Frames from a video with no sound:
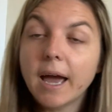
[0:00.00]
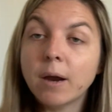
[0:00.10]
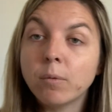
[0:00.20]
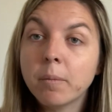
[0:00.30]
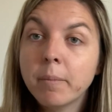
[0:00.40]

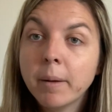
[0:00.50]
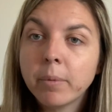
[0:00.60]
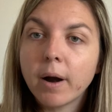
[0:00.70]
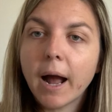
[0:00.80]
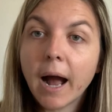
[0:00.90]
and
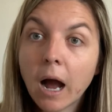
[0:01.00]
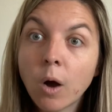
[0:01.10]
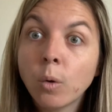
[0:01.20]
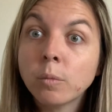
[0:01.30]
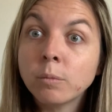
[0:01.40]
remember
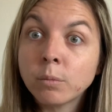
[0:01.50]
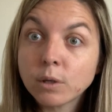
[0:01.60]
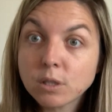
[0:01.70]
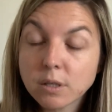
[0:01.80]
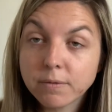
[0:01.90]
how
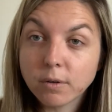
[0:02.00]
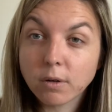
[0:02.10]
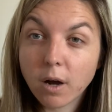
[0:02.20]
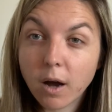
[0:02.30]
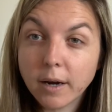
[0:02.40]
merciful
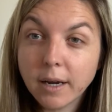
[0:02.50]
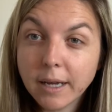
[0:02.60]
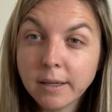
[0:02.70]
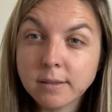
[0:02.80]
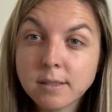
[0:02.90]
God
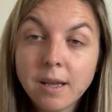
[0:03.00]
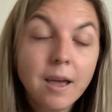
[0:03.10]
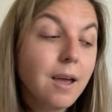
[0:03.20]
is.